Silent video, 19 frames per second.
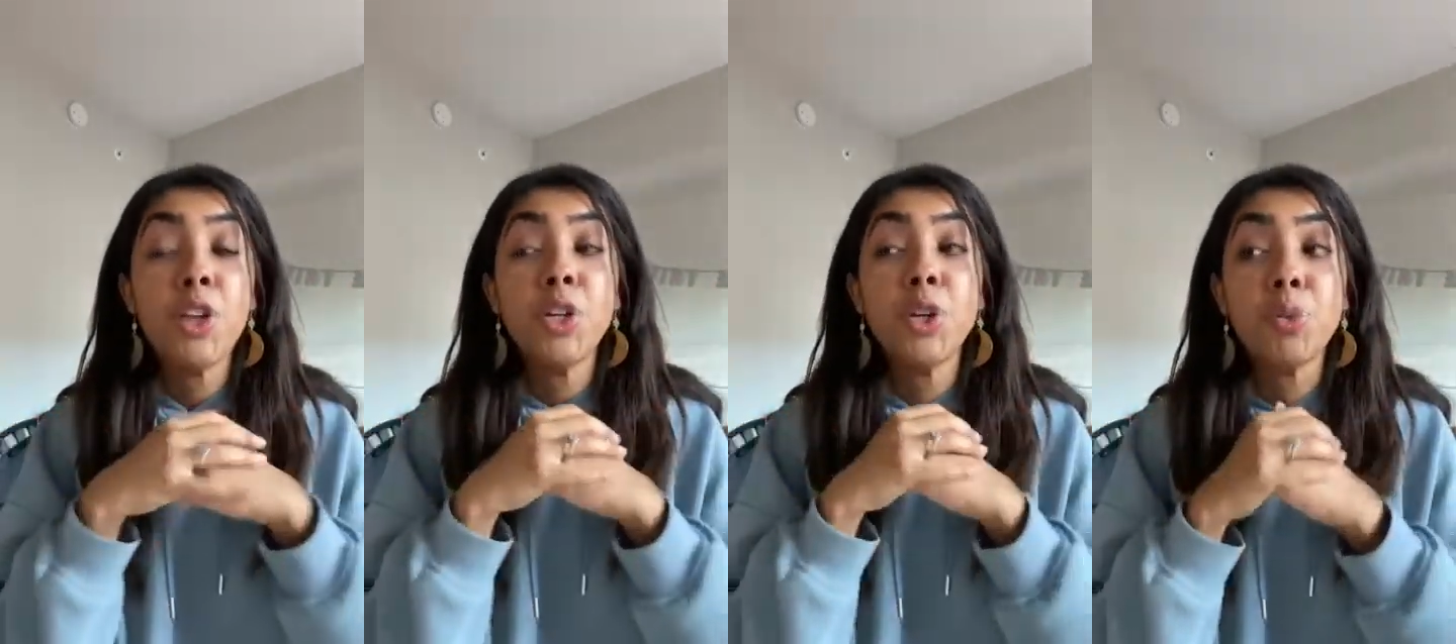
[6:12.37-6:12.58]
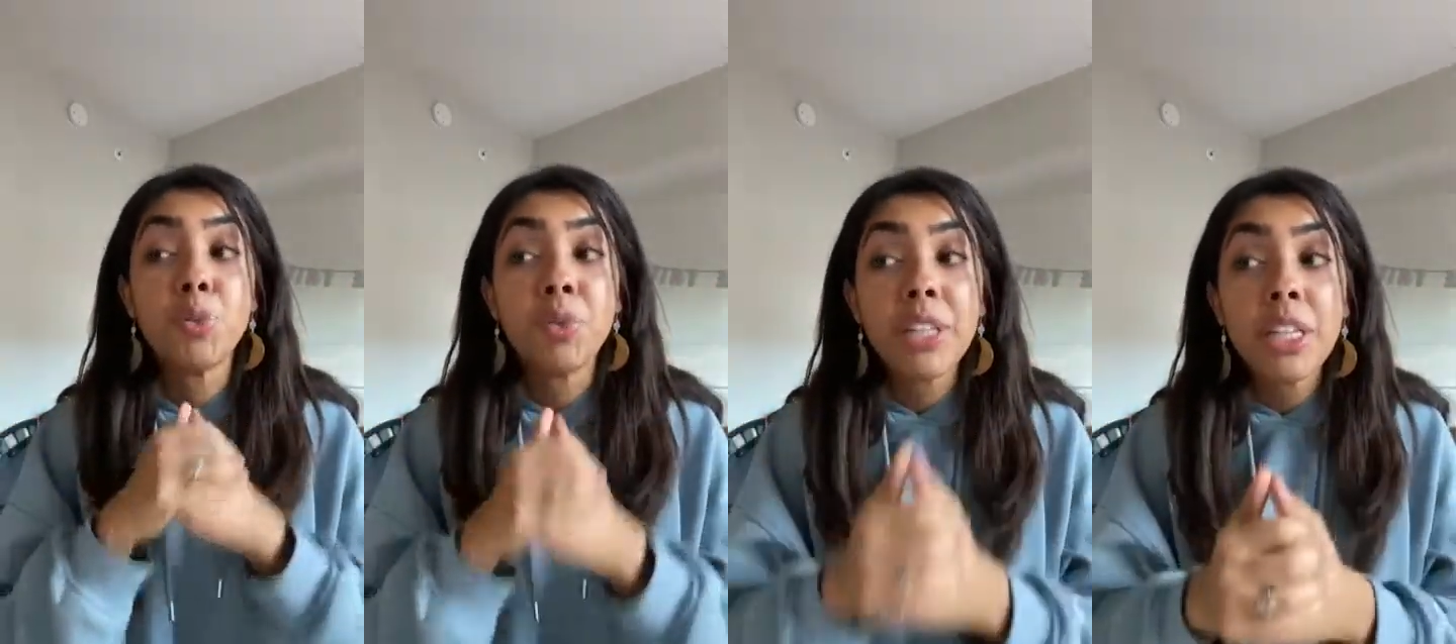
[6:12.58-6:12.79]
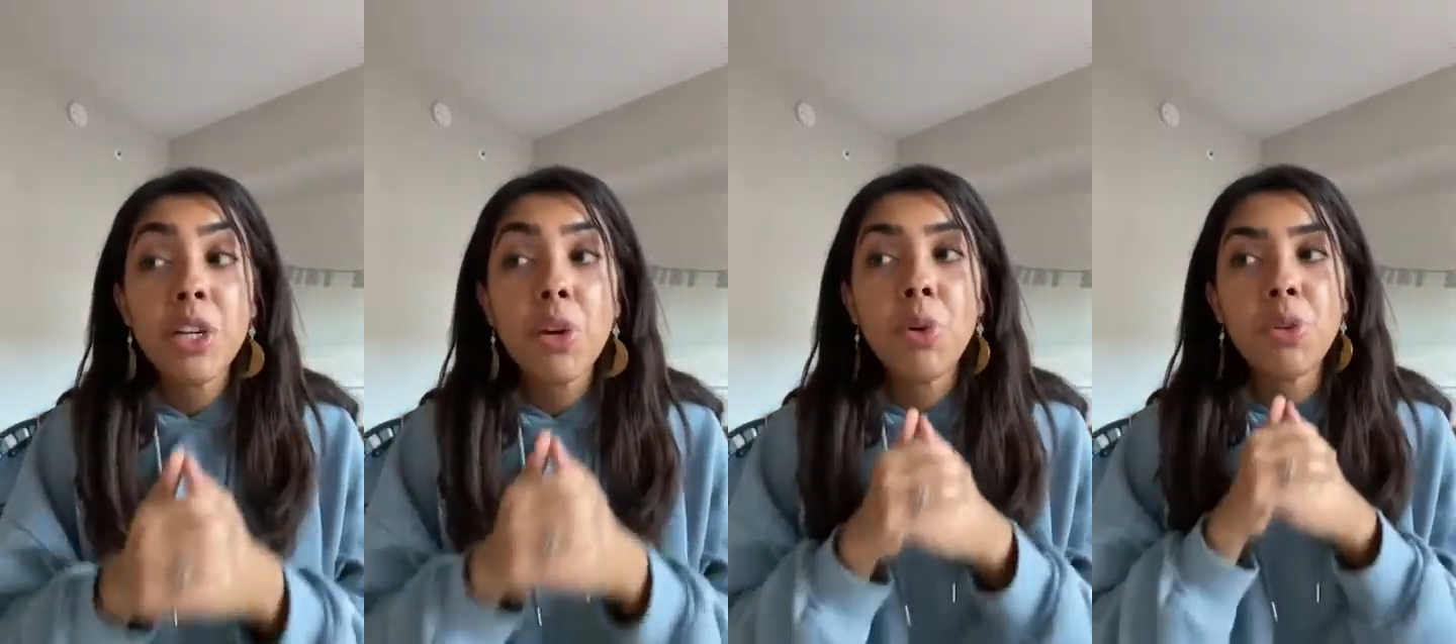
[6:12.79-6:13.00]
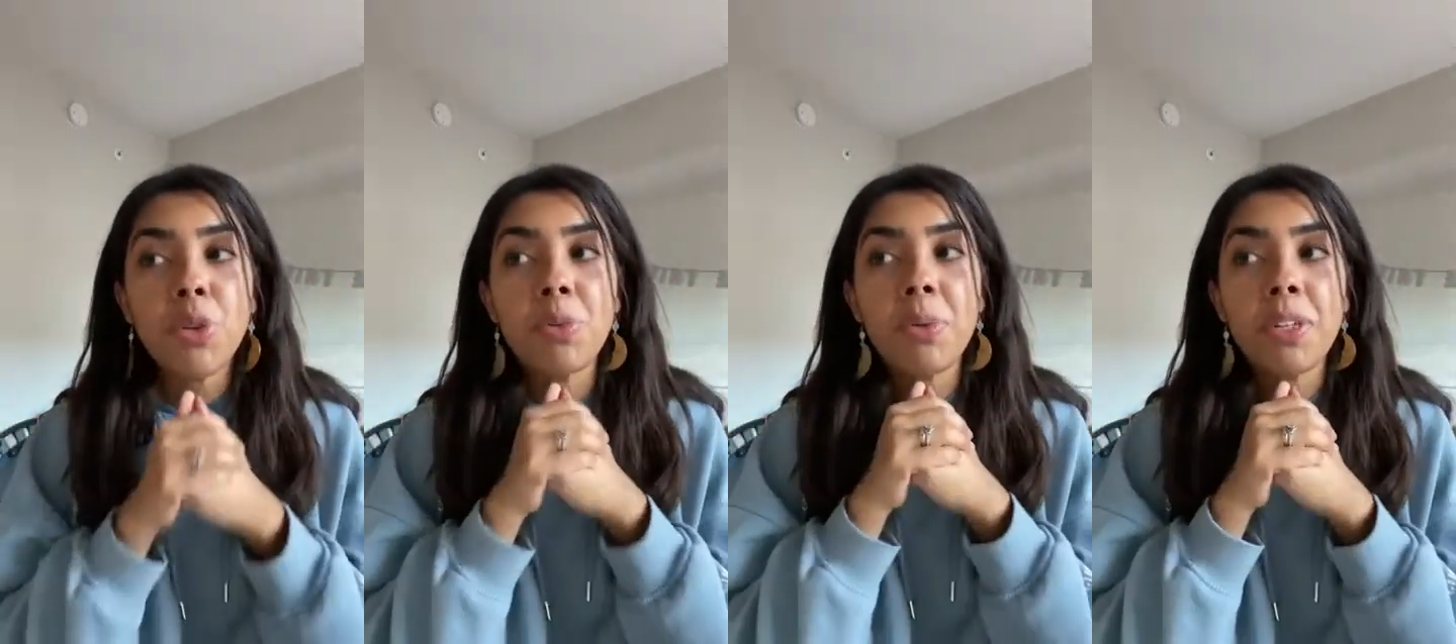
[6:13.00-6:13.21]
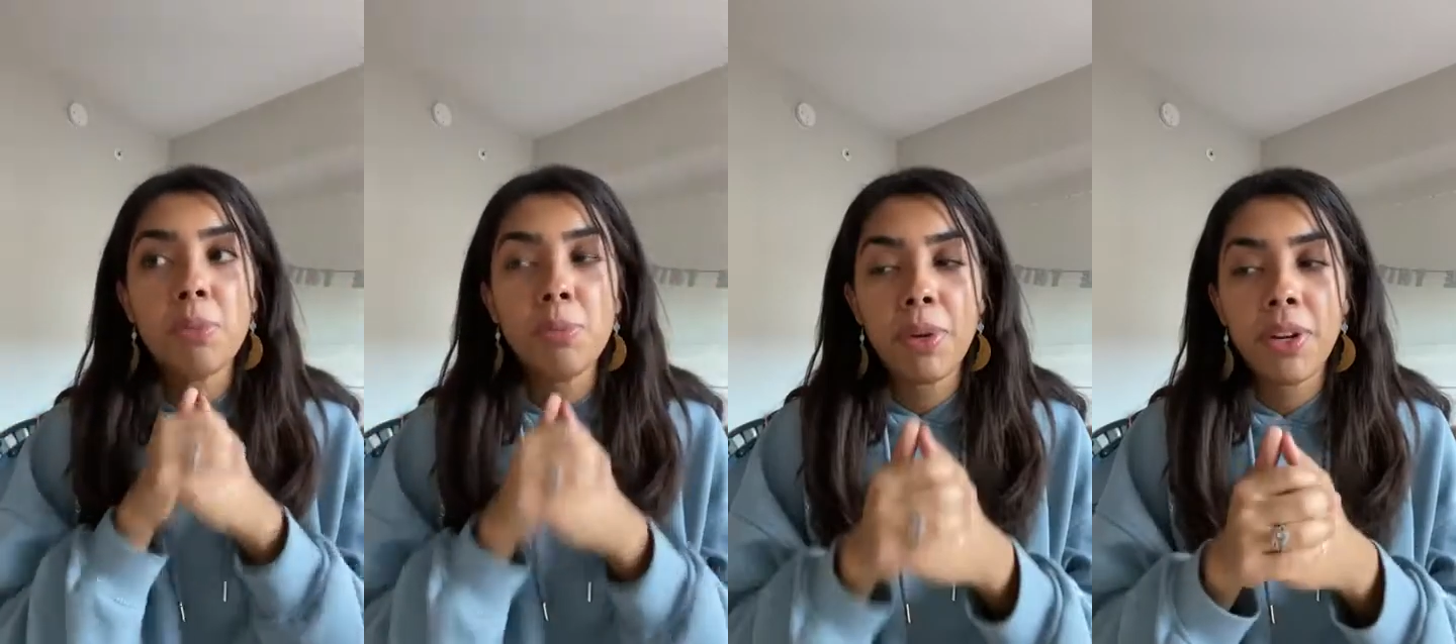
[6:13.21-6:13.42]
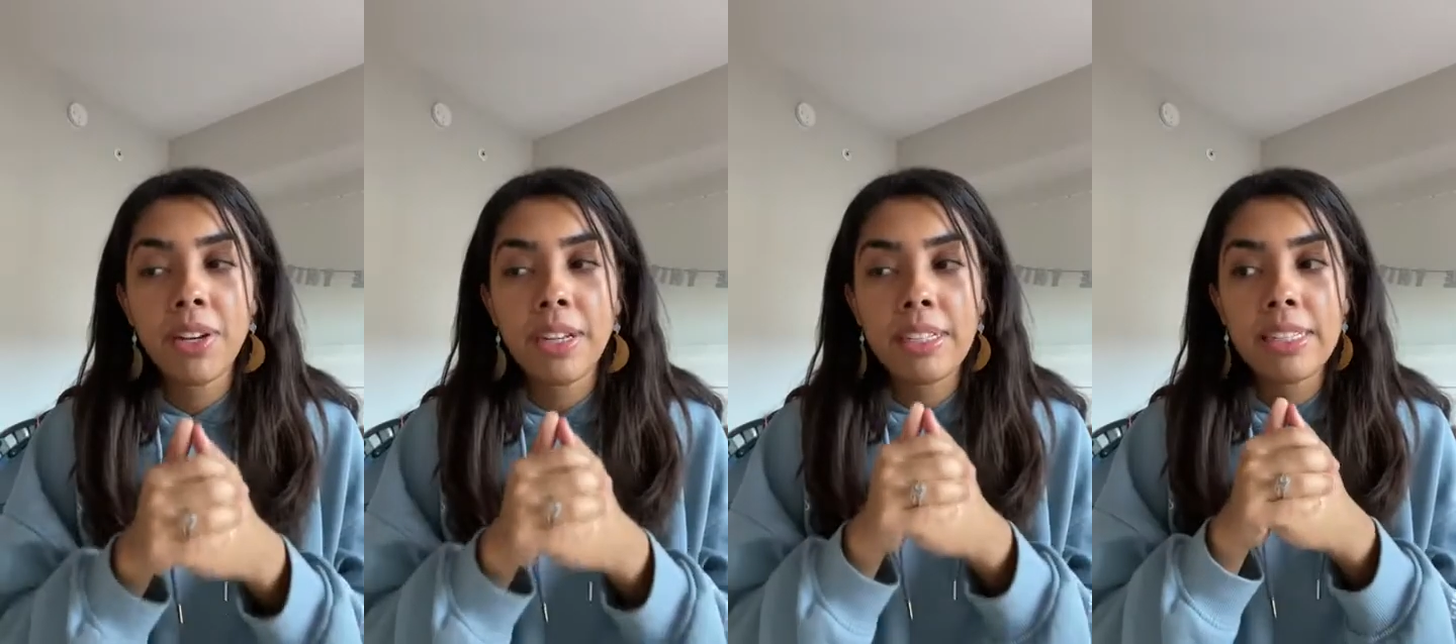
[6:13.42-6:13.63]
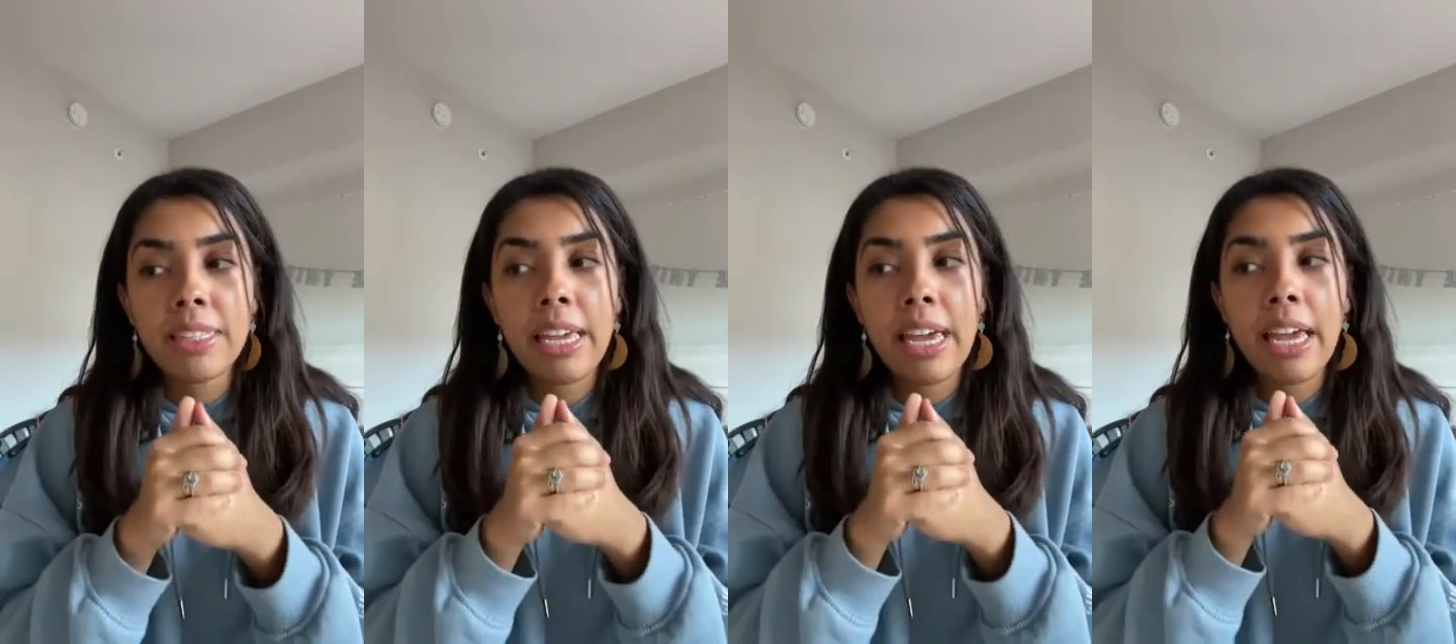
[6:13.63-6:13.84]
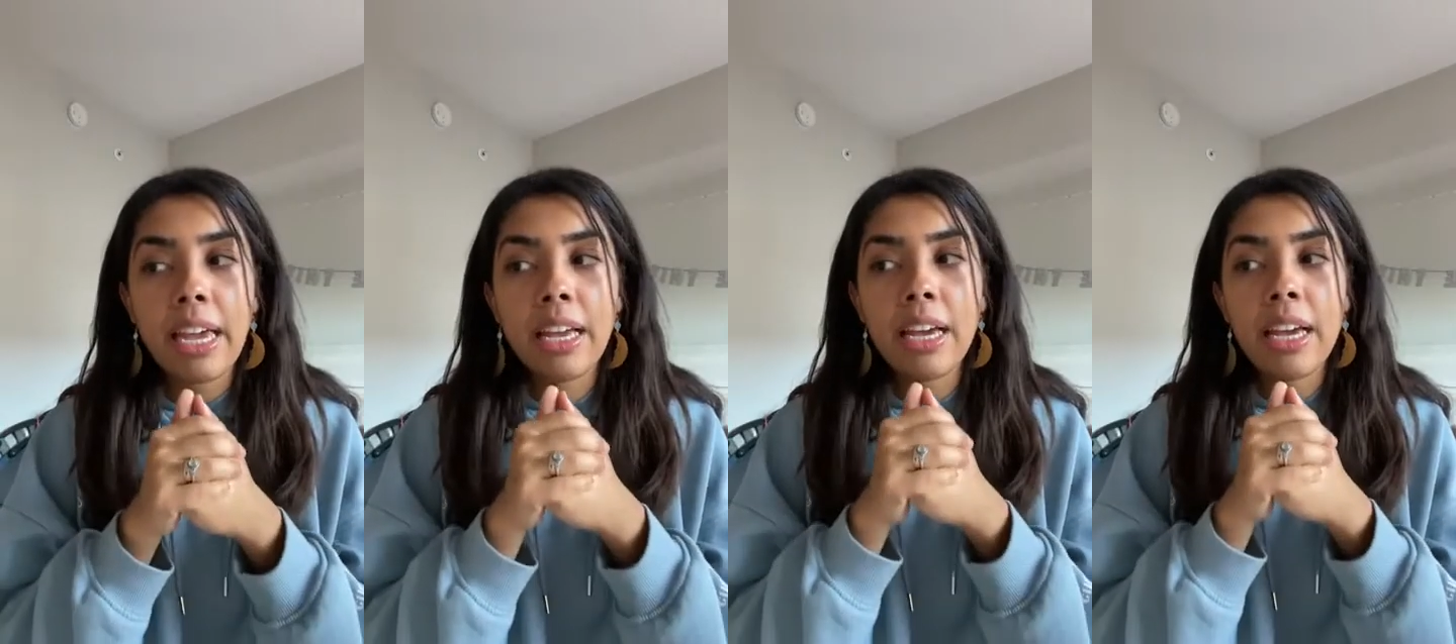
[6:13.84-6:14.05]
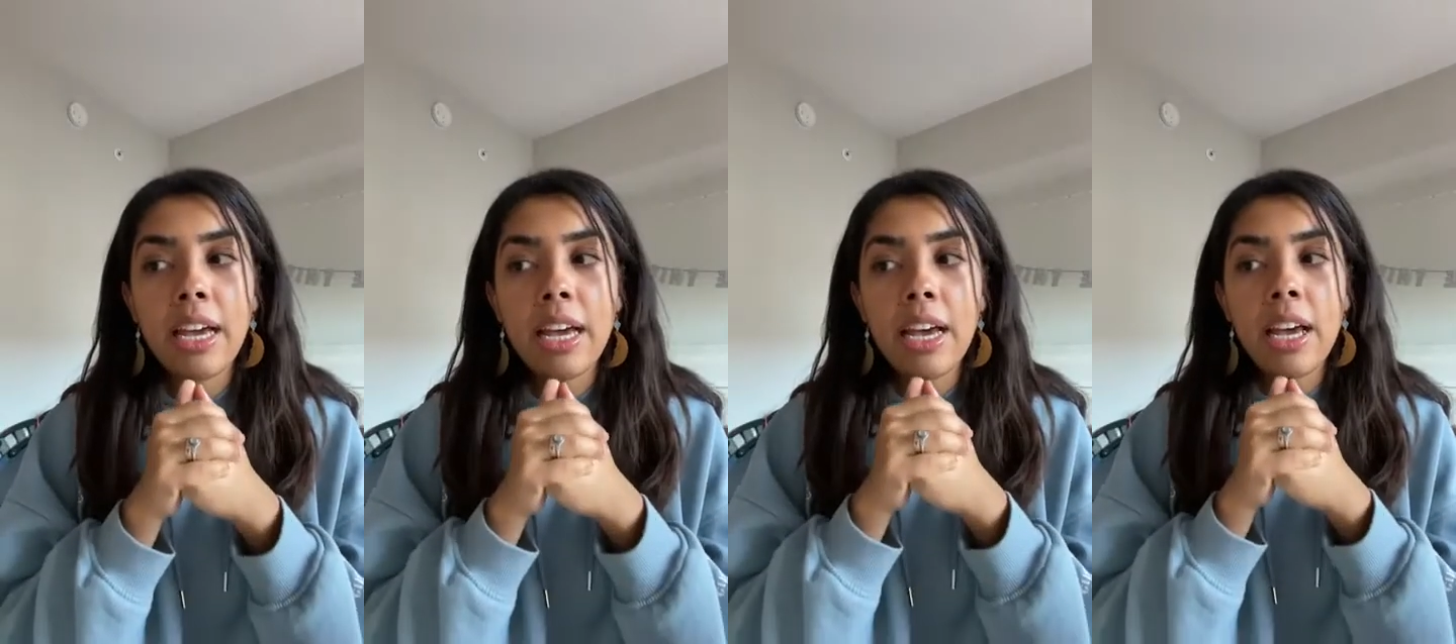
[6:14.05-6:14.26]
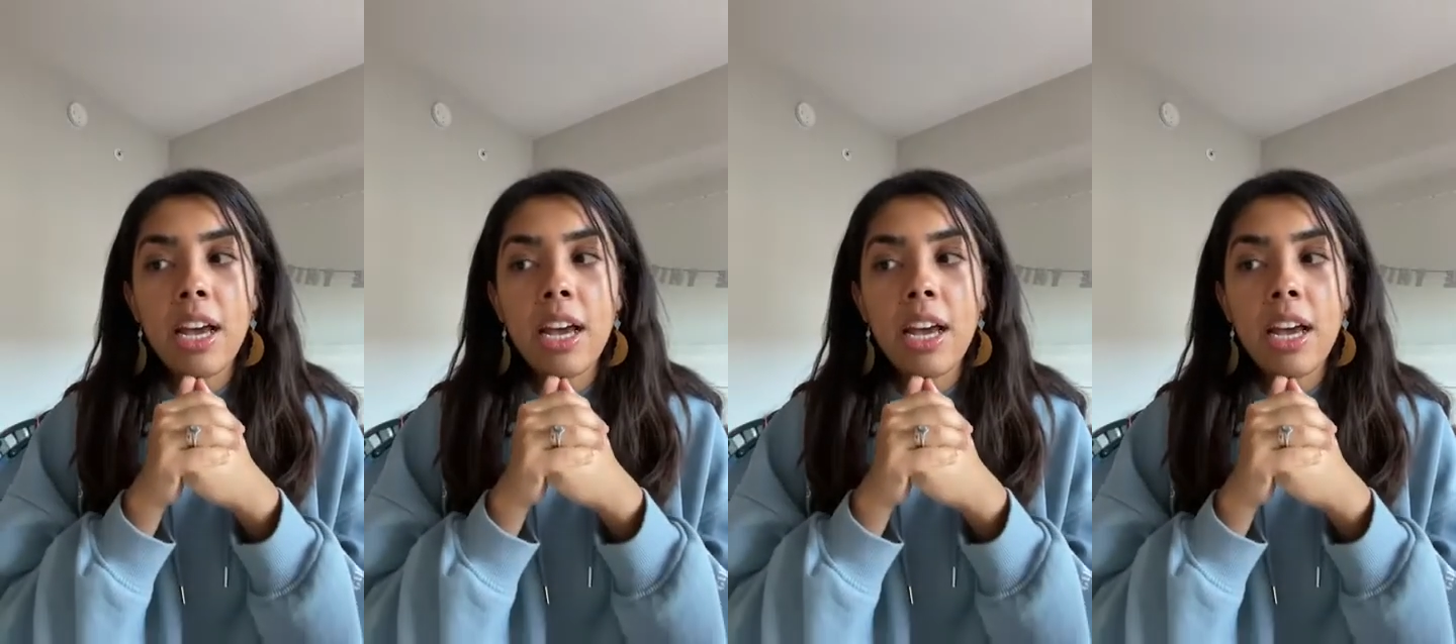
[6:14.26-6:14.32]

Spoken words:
you're really going to be experiencing